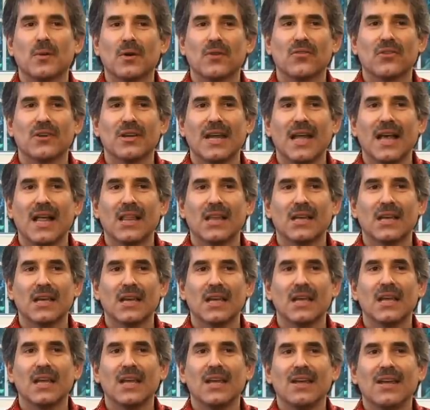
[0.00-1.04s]

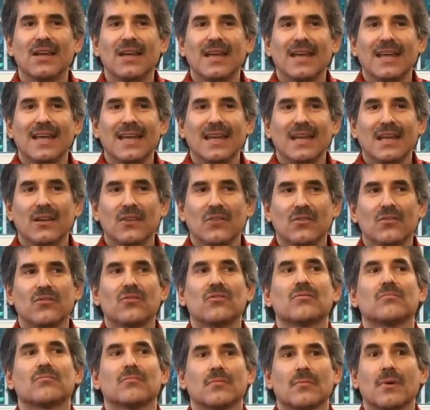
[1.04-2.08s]
personality,
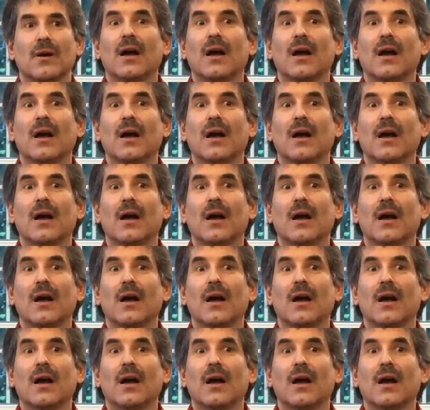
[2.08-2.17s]
is